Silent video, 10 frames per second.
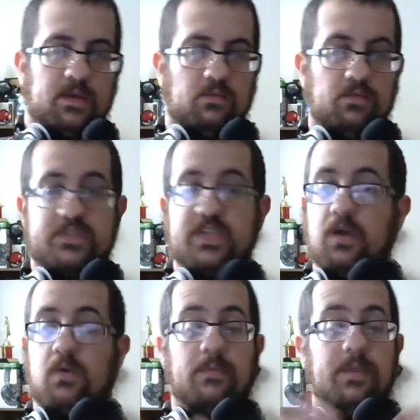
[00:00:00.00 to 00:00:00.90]

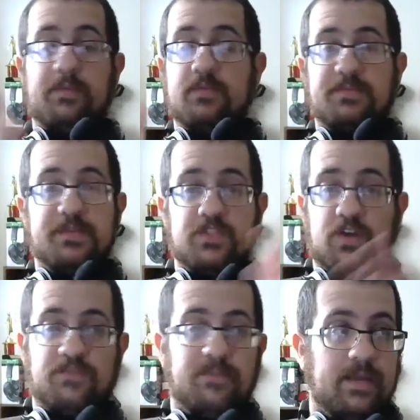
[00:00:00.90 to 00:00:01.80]
Russo, or maybe it was
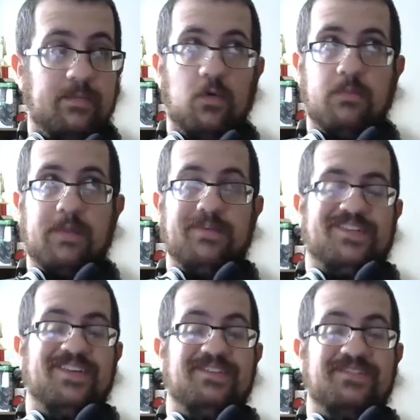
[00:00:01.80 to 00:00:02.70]
Bischoff, maybe
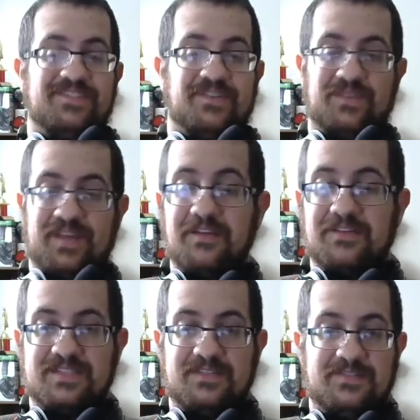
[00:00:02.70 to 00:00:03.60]
you just don't care
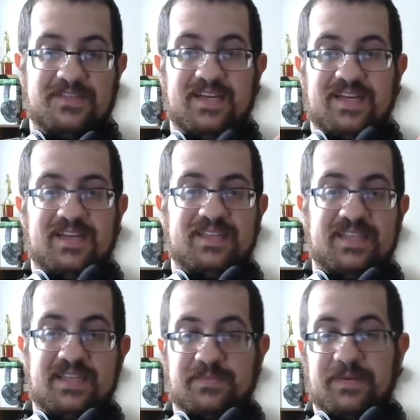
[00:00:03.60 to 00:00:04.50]
because
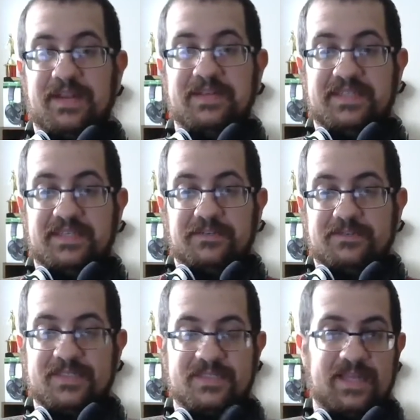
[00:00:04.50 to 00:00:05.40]
it's been 18
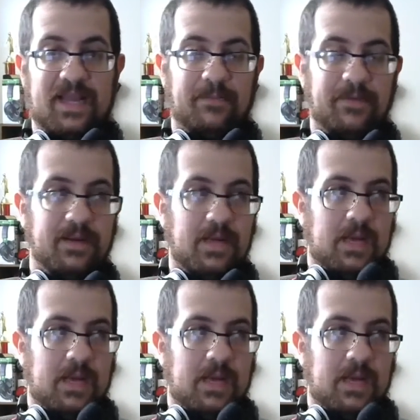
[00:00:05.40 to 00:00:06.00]
years since it happened.